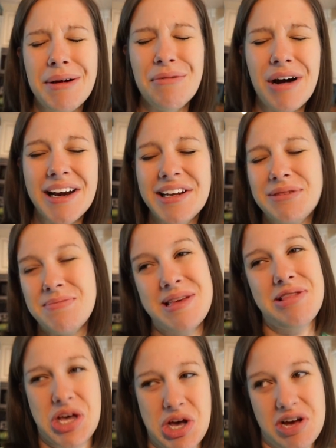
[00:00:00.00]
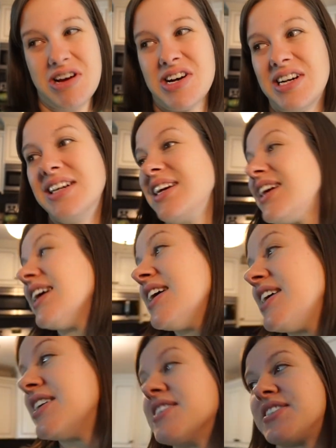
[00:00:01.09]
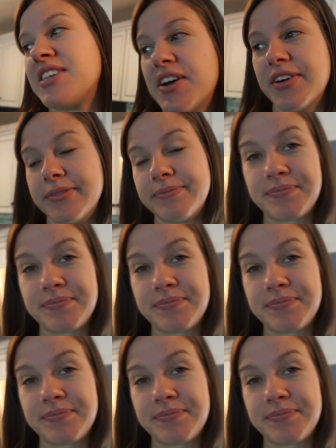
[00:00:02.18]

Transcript: I want it to be long.